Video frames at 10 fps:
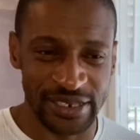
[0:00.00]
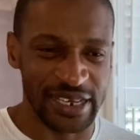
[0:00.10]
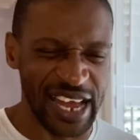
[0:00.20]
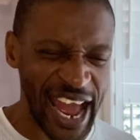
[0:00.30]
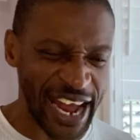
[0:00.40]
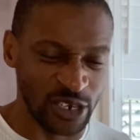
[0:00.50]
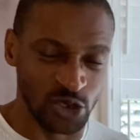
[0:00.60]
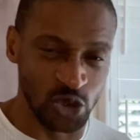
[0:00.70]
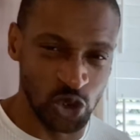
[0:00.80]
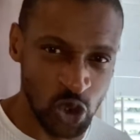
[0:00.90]
and to
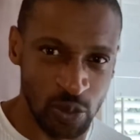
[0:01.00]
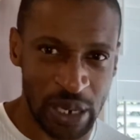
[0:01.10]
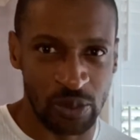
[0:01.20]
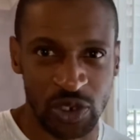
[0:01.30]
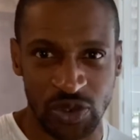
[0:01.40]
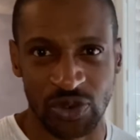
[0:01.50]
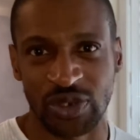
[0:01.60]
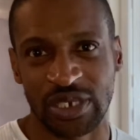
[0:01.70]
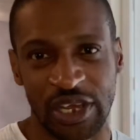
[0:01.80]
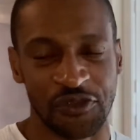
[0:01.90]
tone my muscles
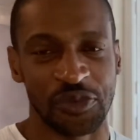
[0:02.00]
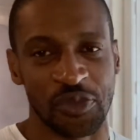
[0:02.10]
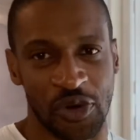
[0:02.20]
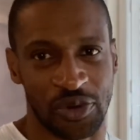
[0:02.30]
even more.